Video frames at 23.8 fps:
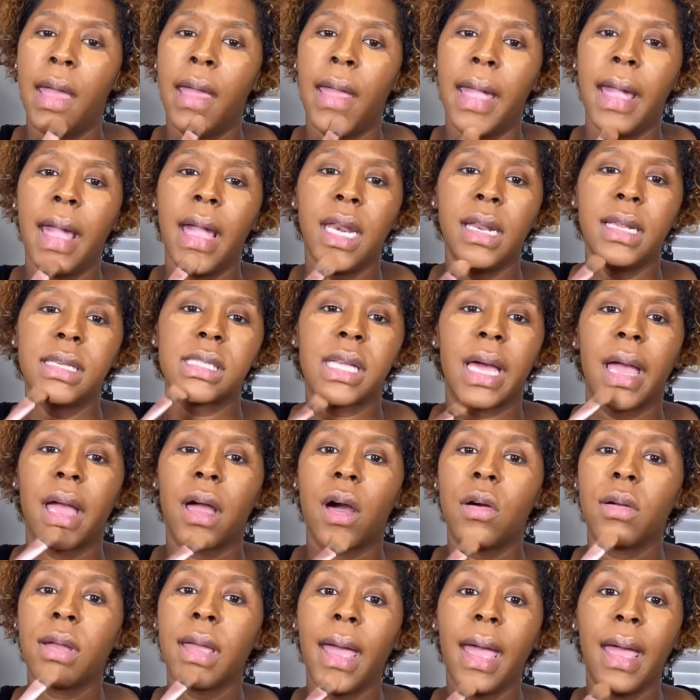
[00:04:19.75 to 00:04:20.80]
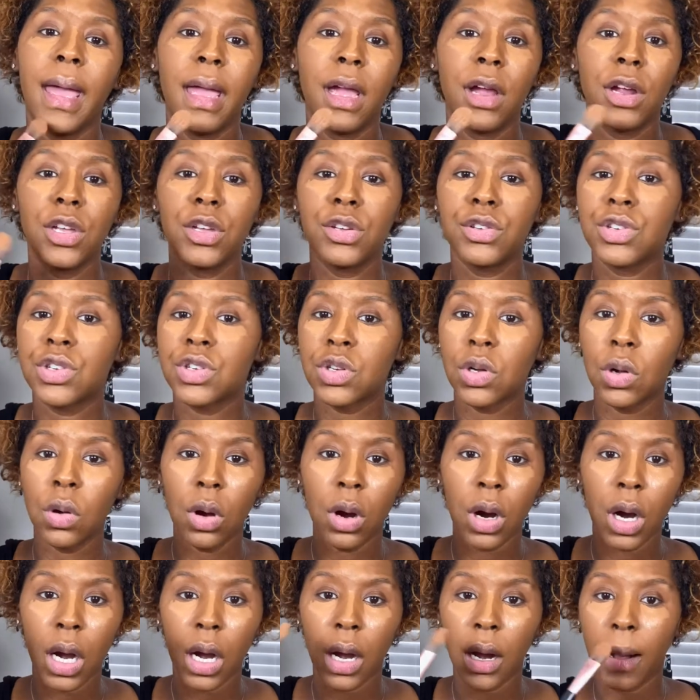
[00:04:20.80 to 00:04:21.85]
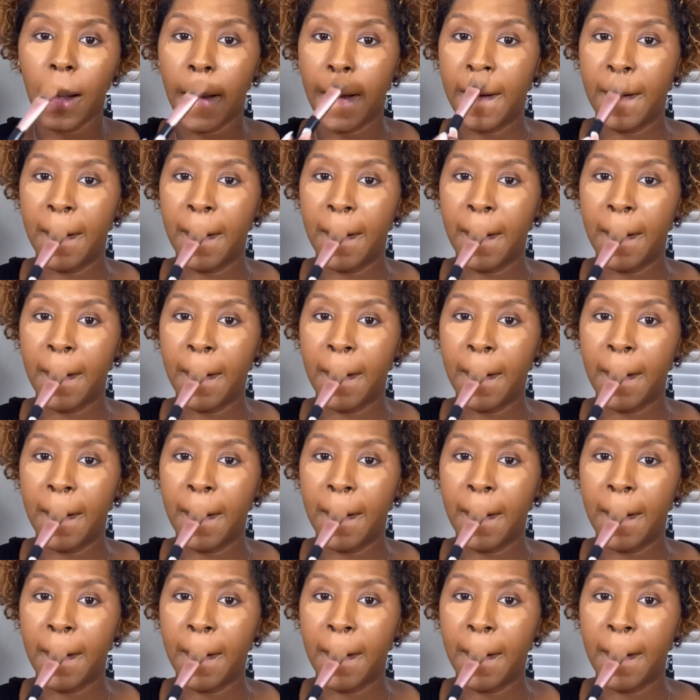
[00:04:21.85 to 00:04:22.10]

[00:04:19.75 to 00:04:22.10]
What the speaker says: Annie's like, okay, are you sure?